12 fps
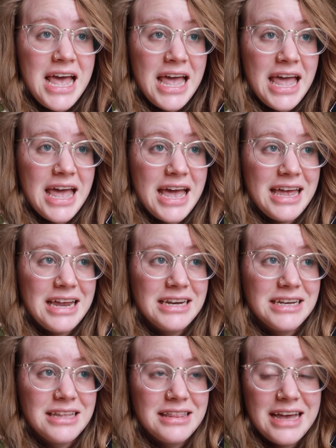
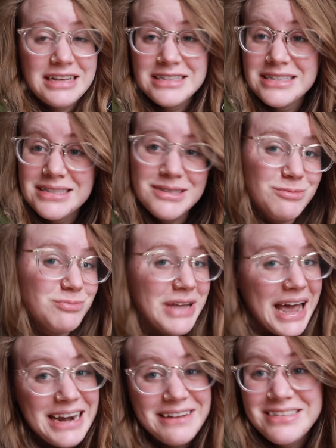and that's
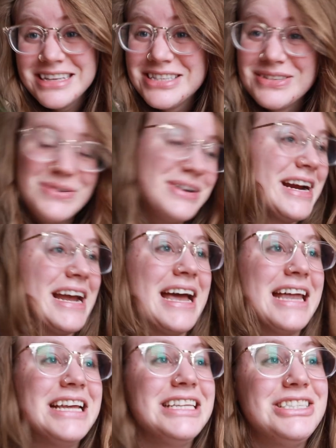kind of the story,
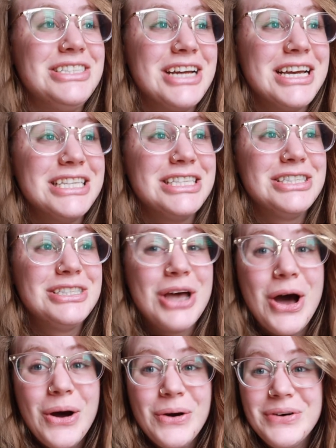and it's just
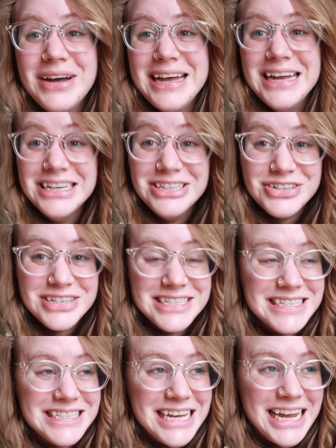so
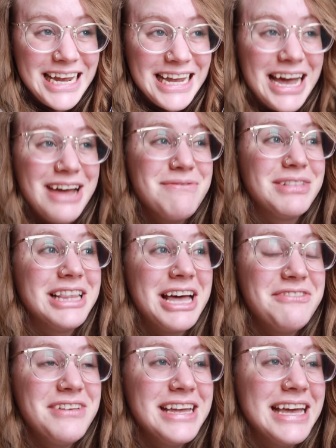interesting. I'm loving